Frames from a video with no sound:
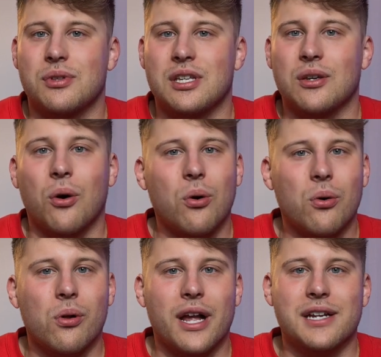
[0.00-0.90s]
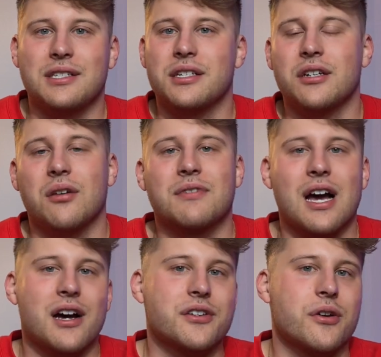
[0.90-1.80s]
the whole idea of
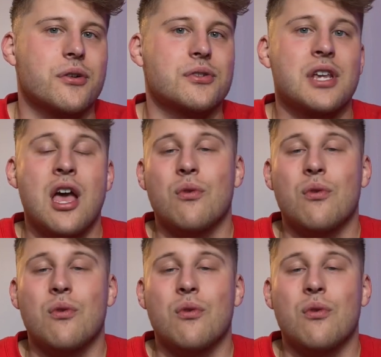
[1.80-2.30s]
condos,